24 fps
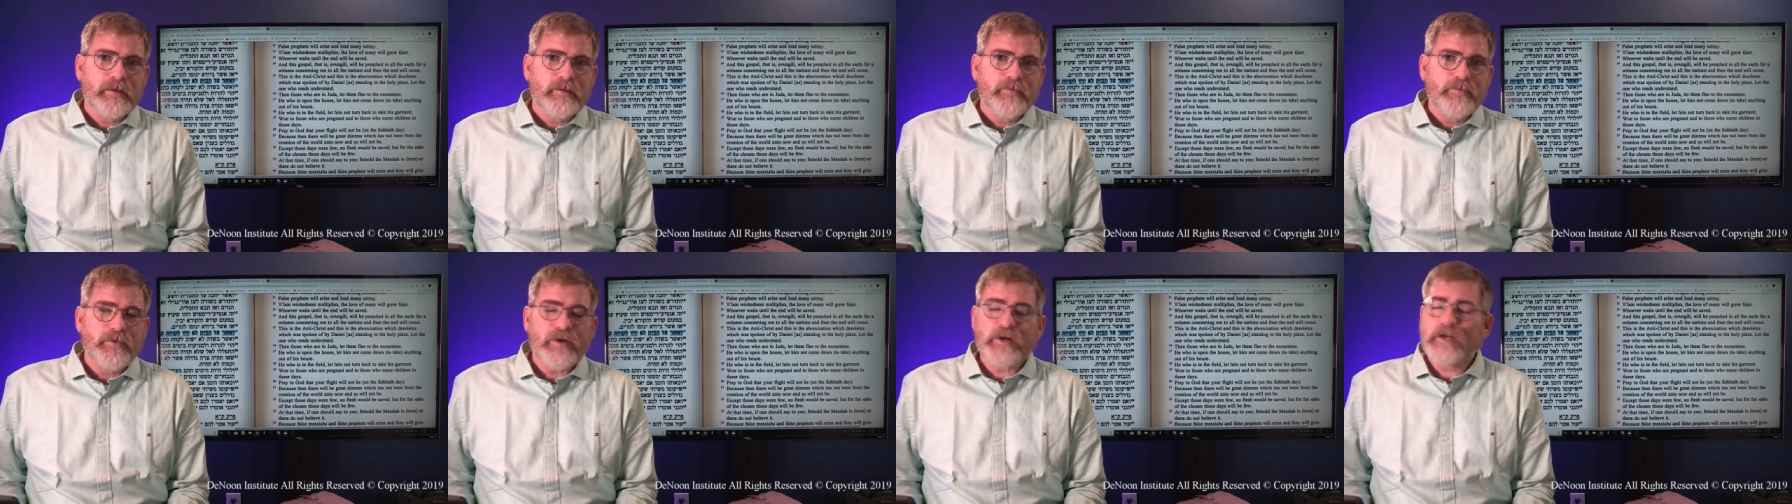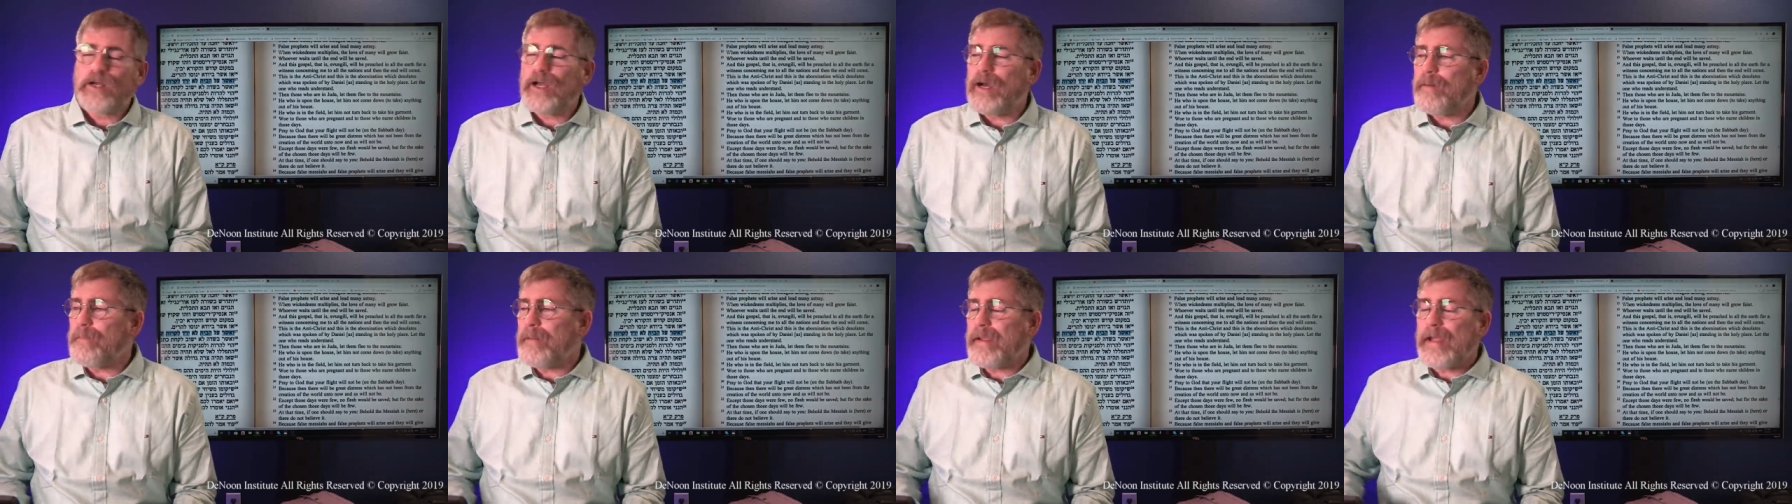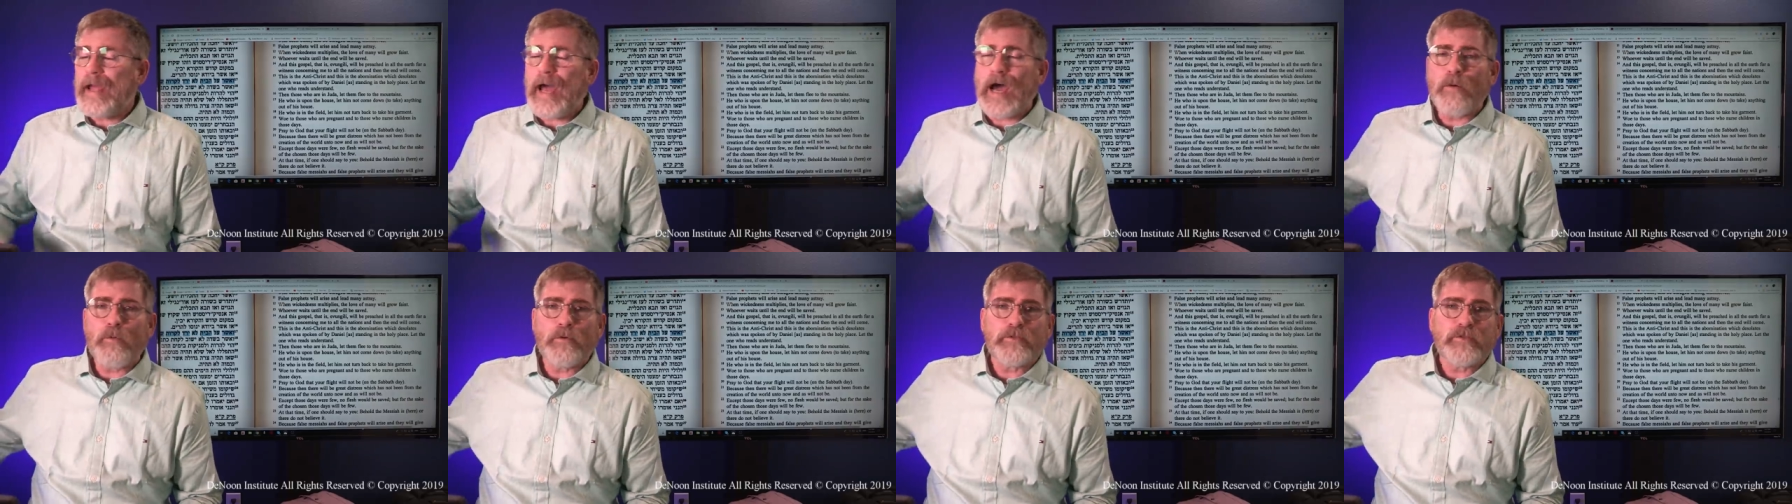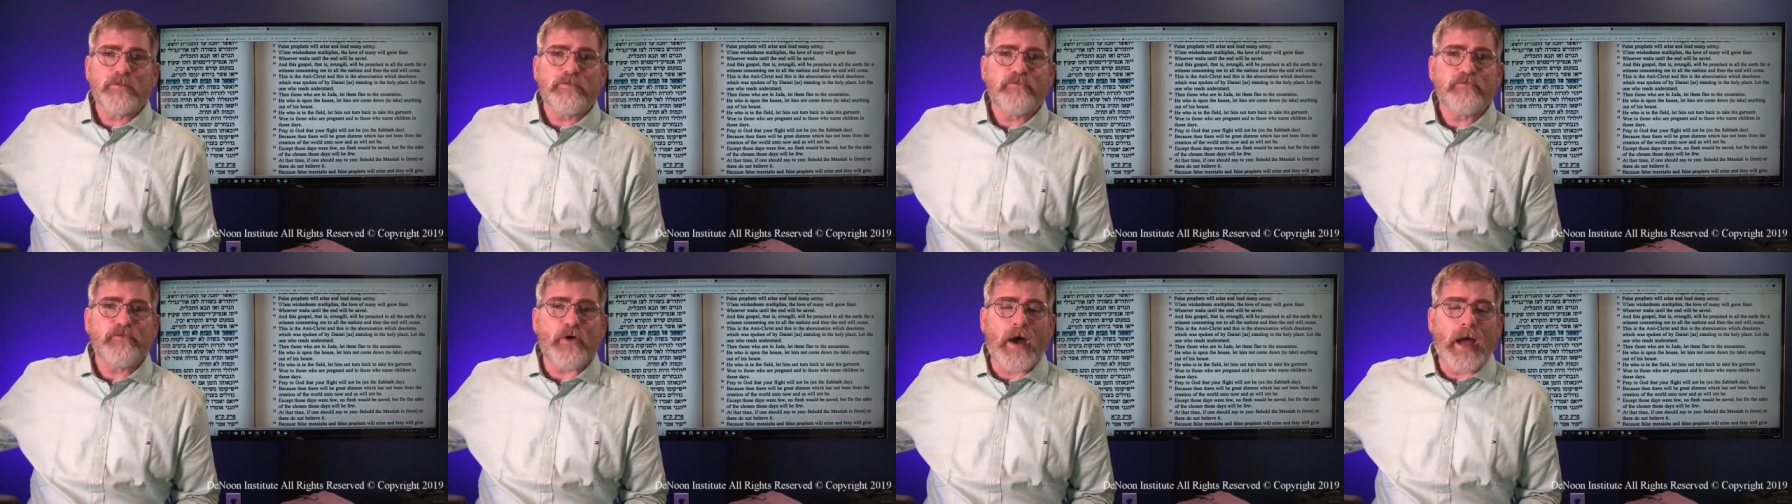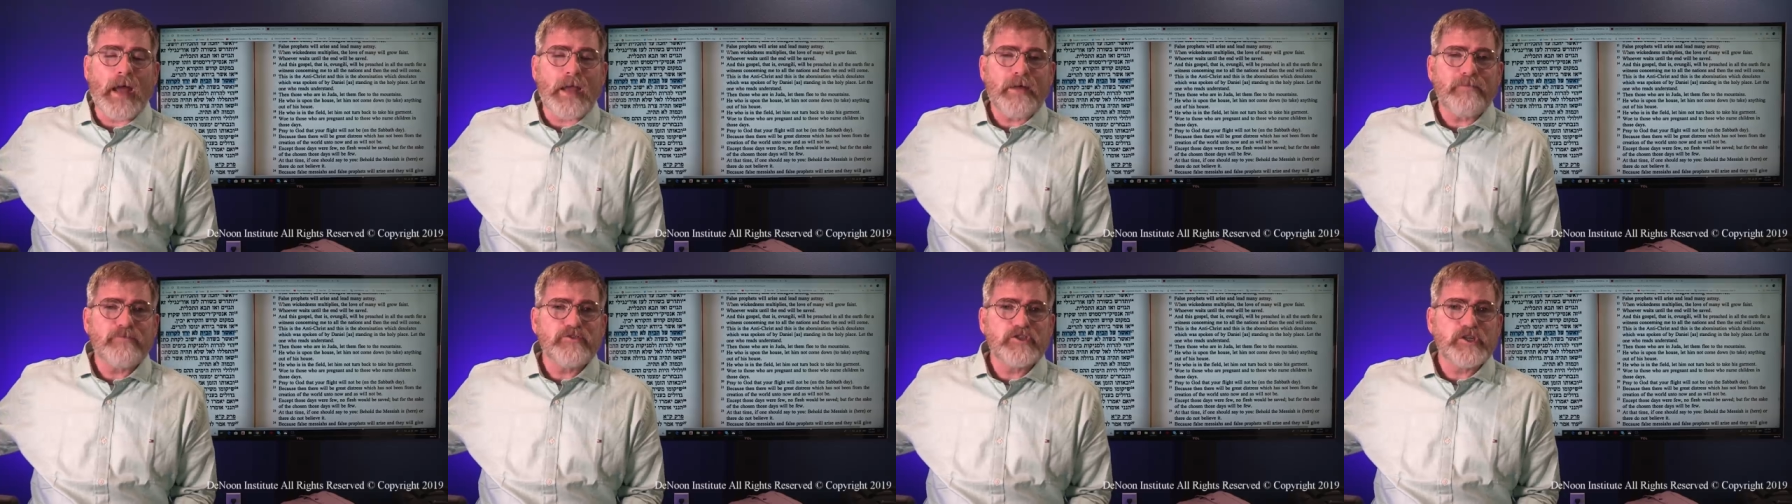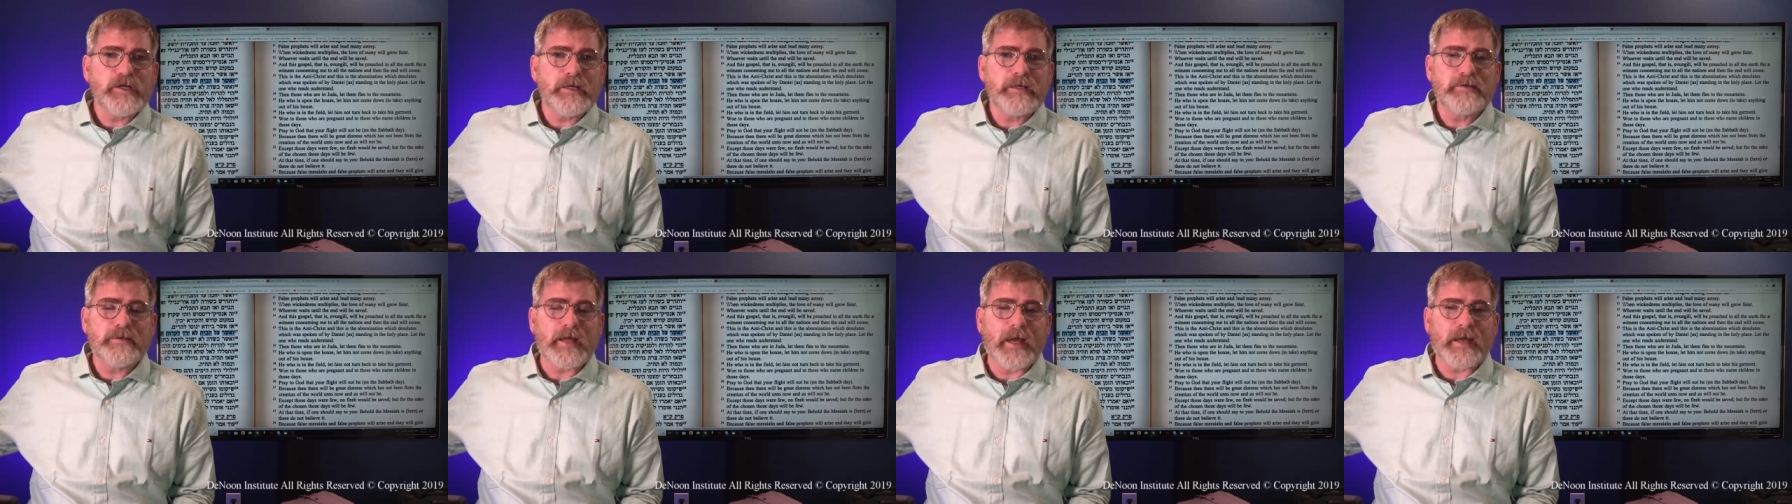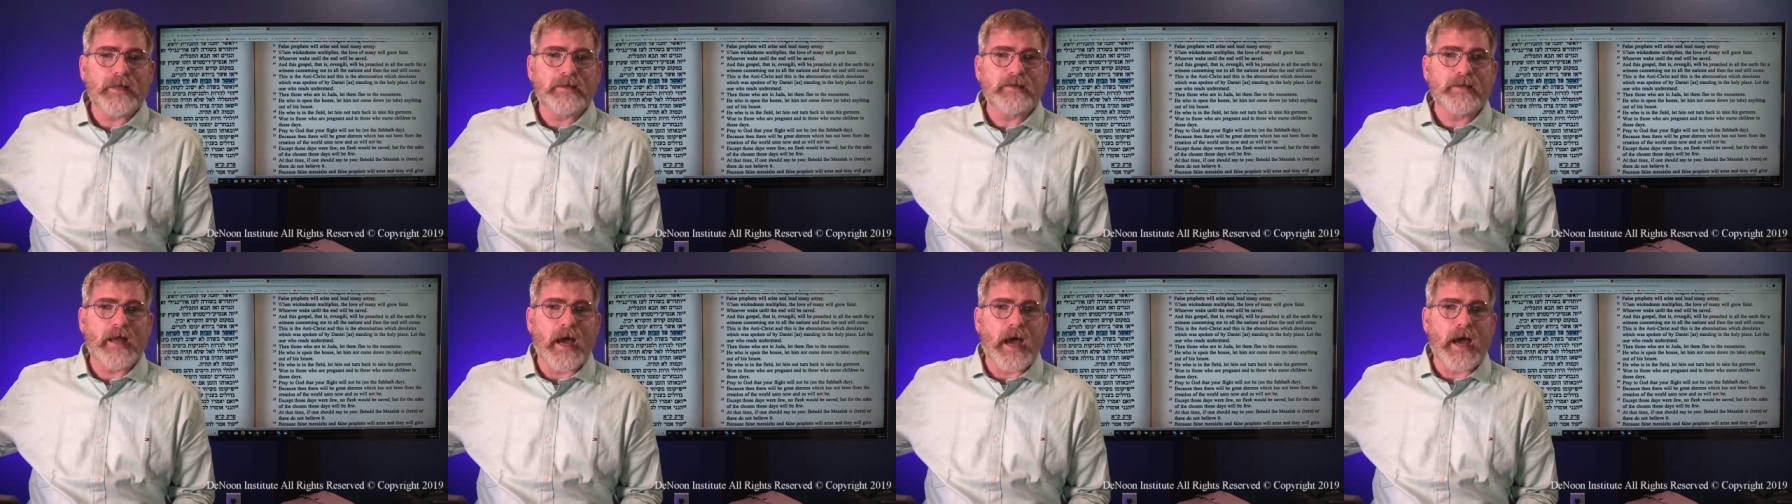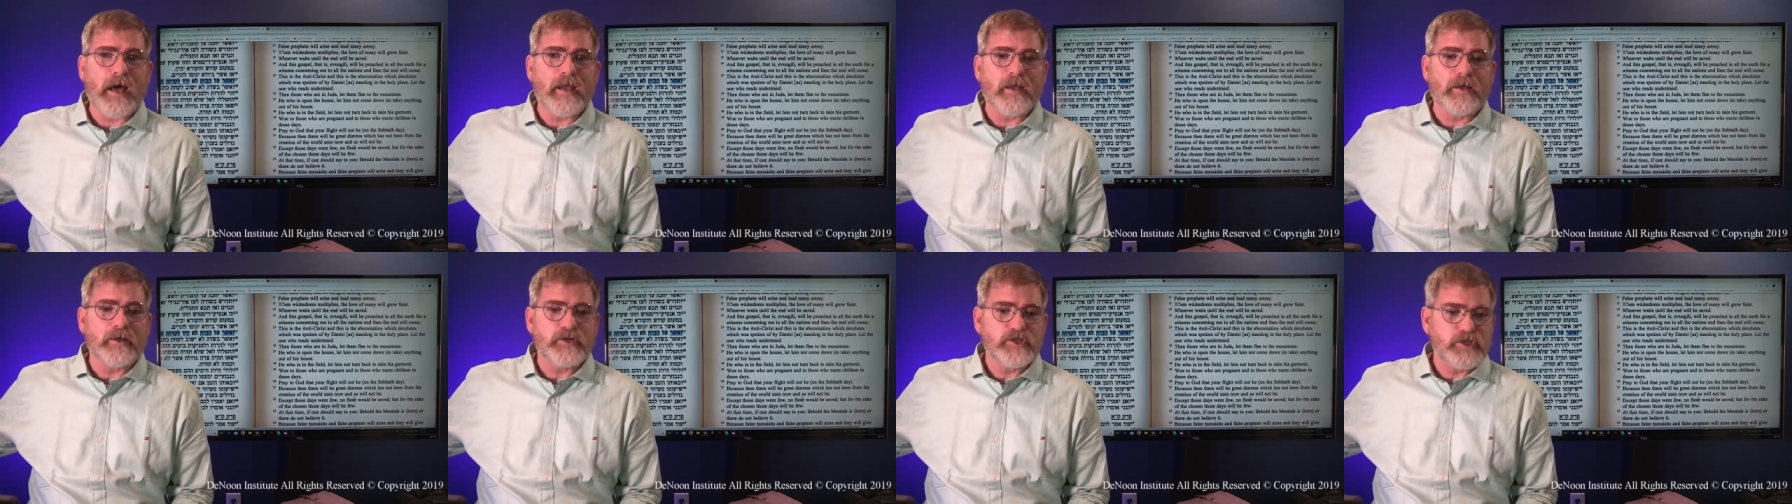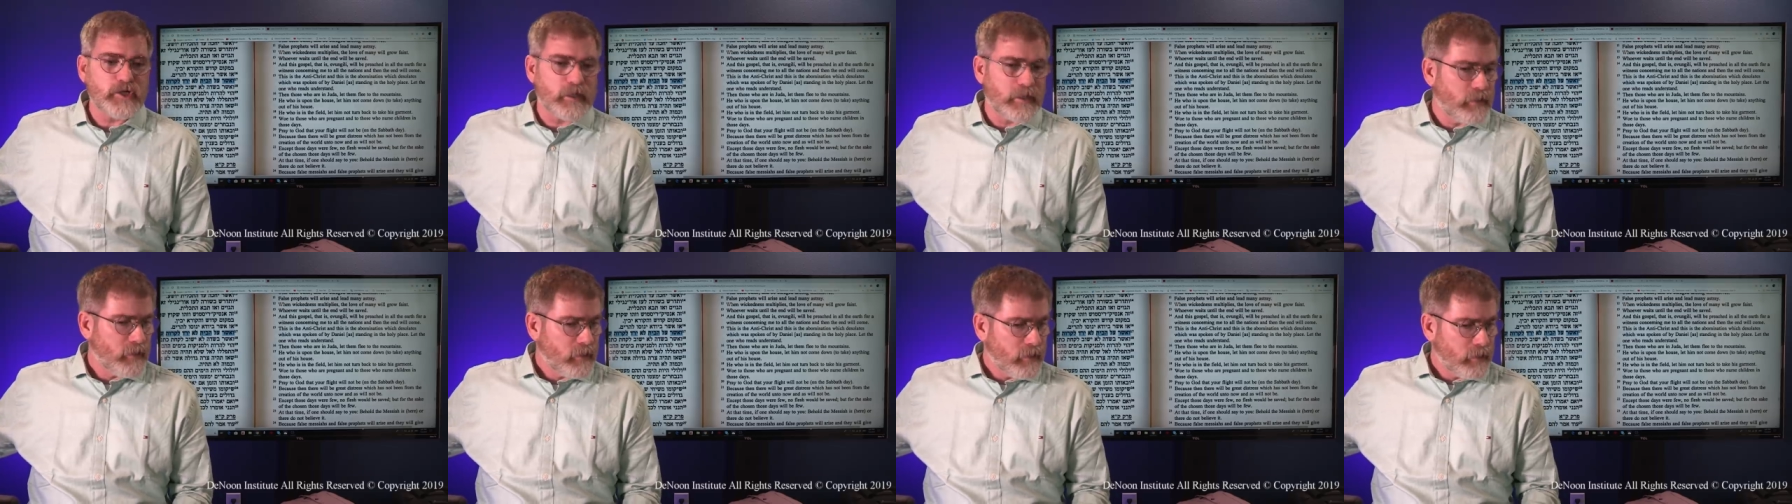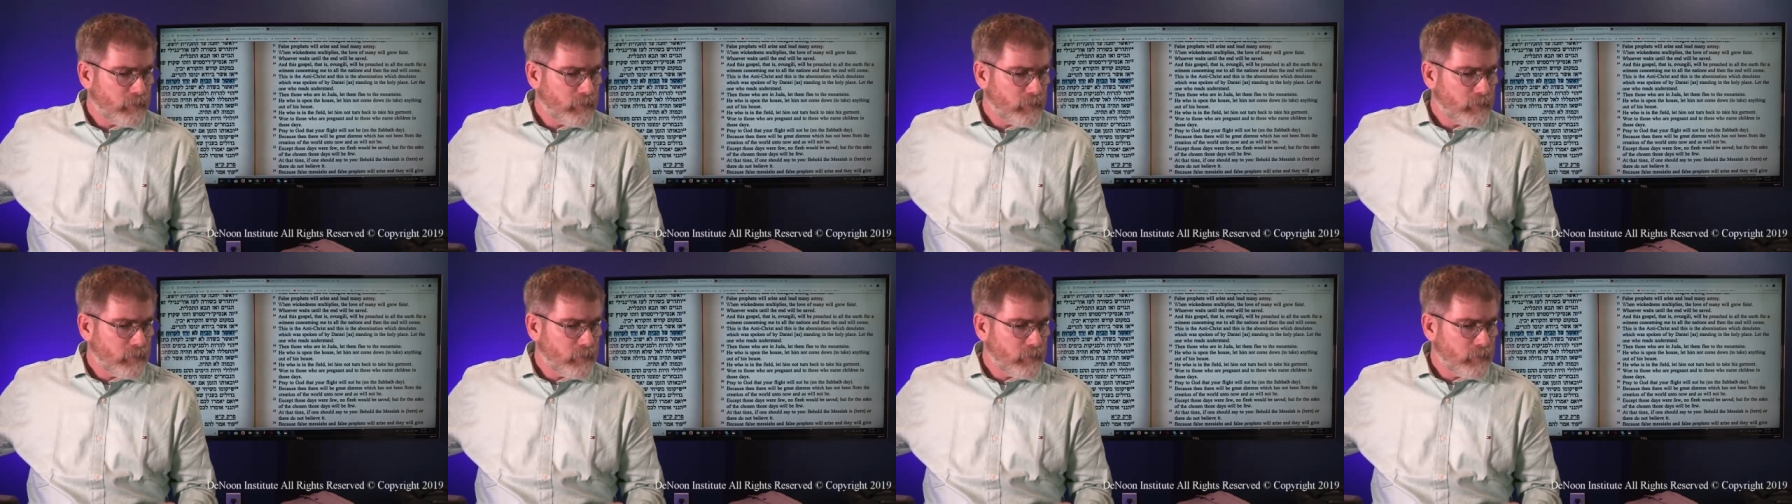They're coming out with the 5G technology.